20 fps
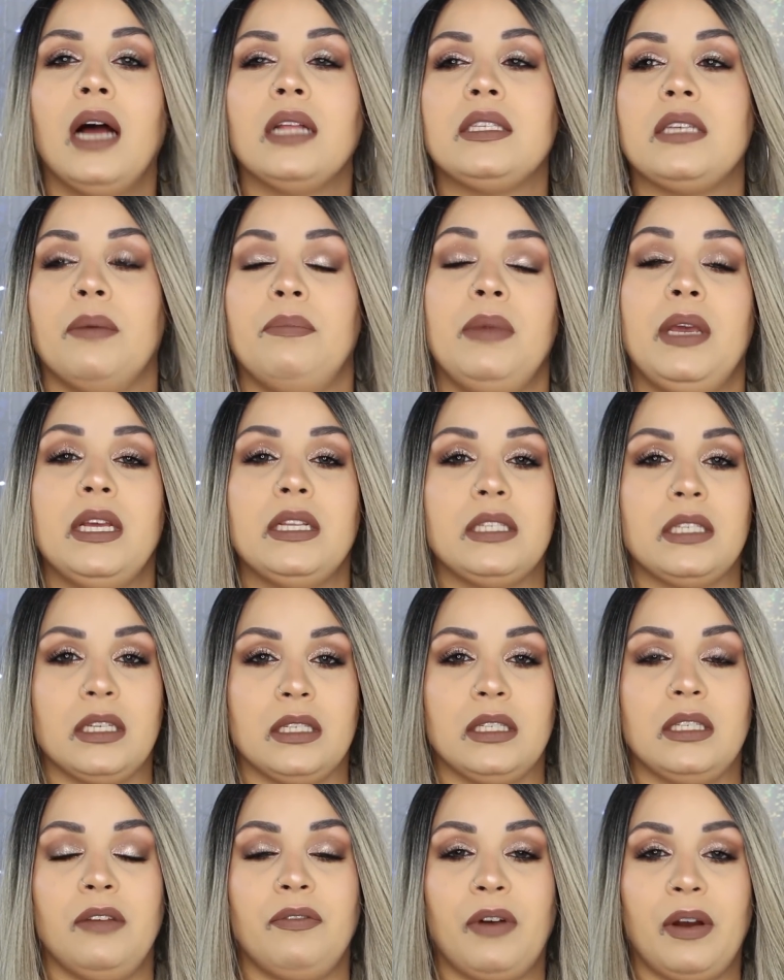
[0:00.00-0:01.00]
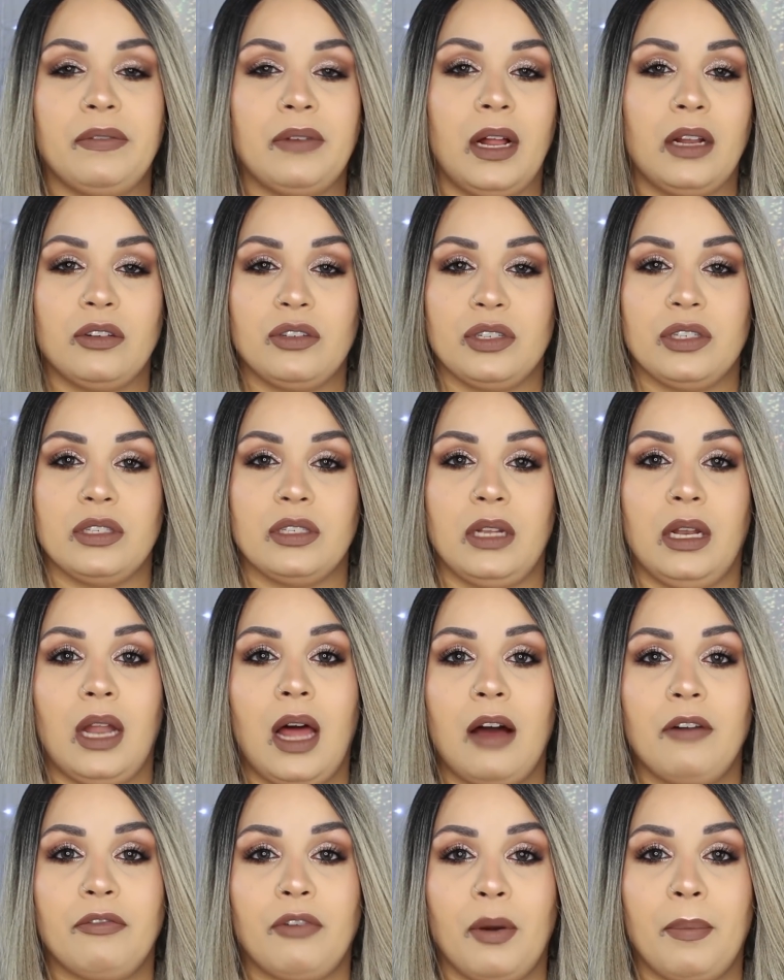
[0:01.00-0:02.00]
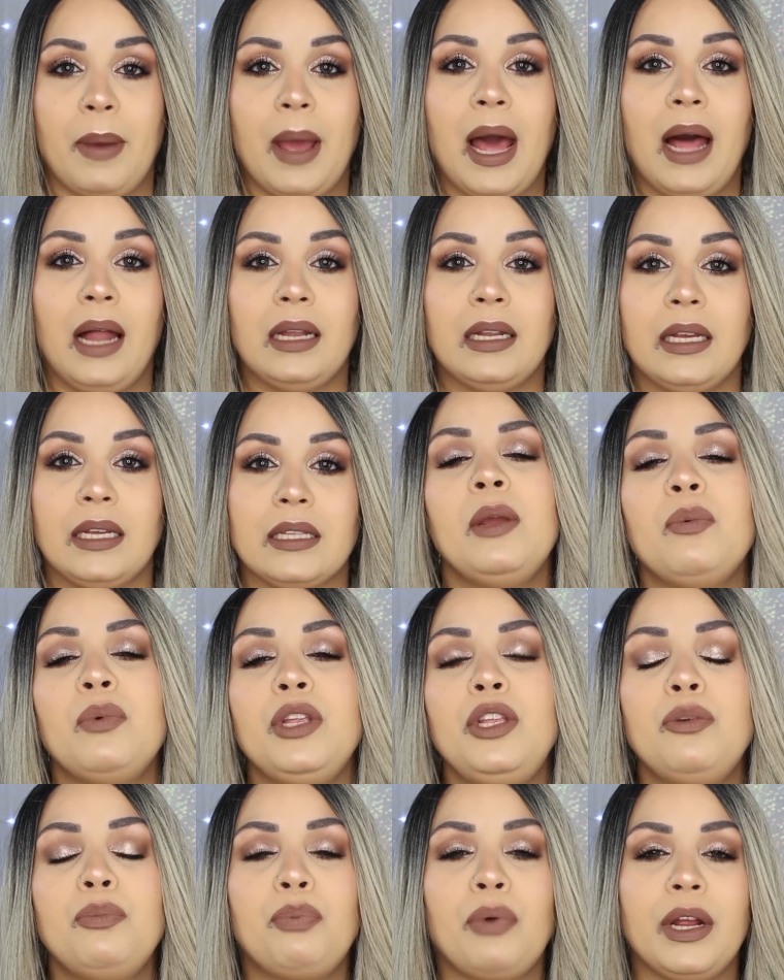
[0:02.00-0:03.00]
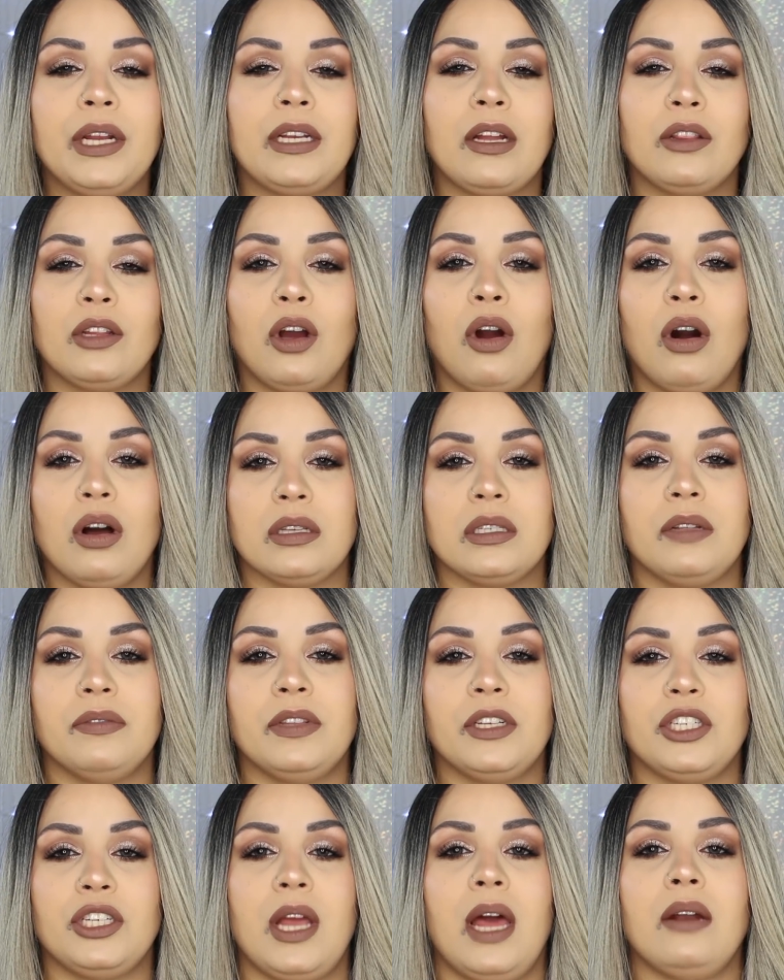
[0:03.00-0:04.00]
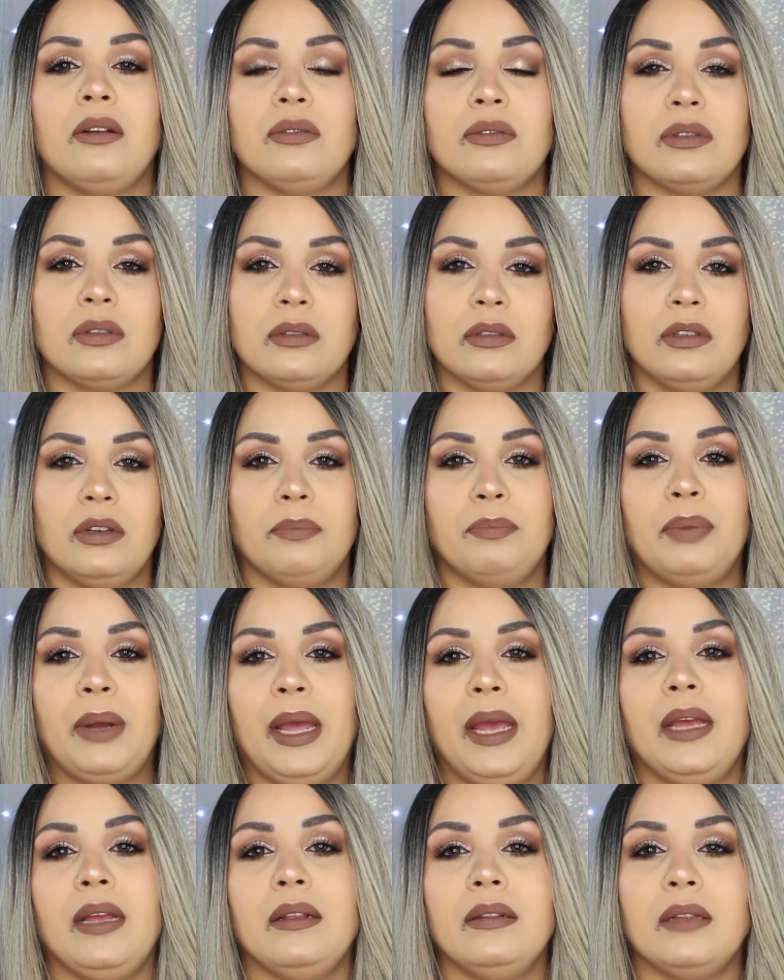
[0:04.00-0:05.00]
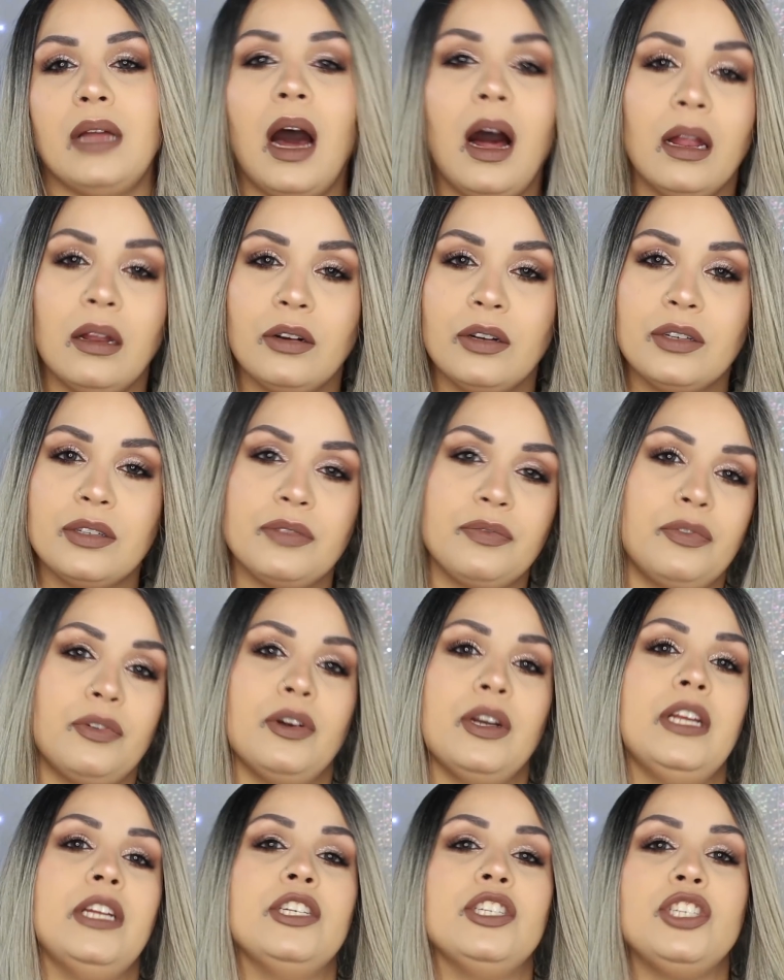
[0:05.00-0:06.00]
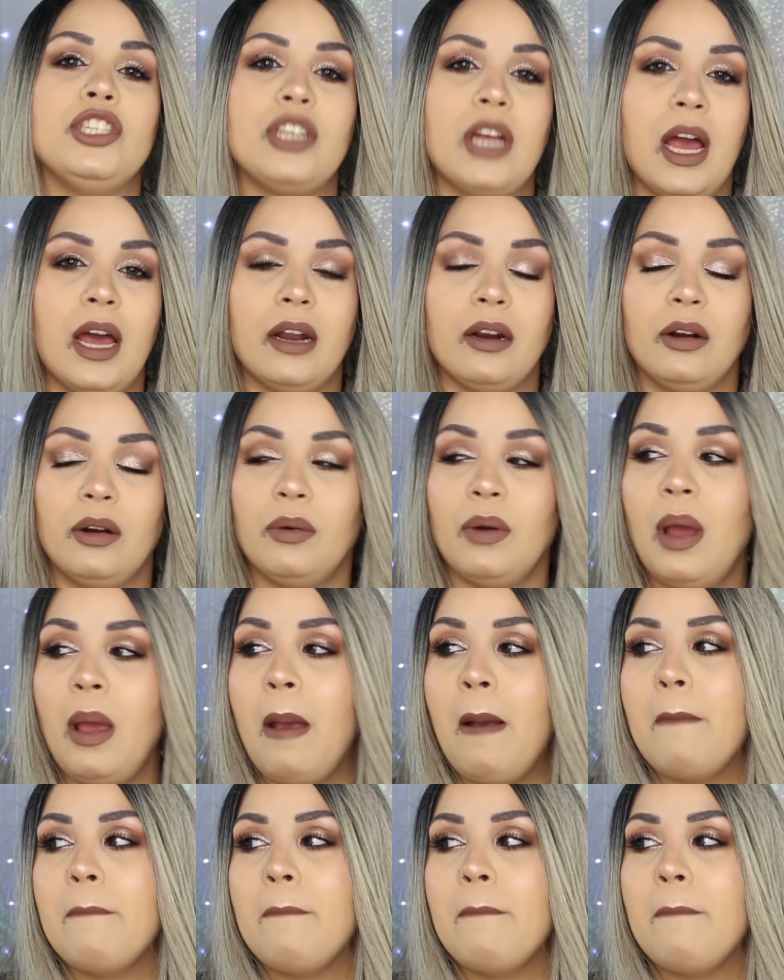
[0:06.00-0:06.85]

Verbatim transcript: To me, $65 is a lot for a palette, and when you break down the cost of the shadows, you're paying dollars for each shadow,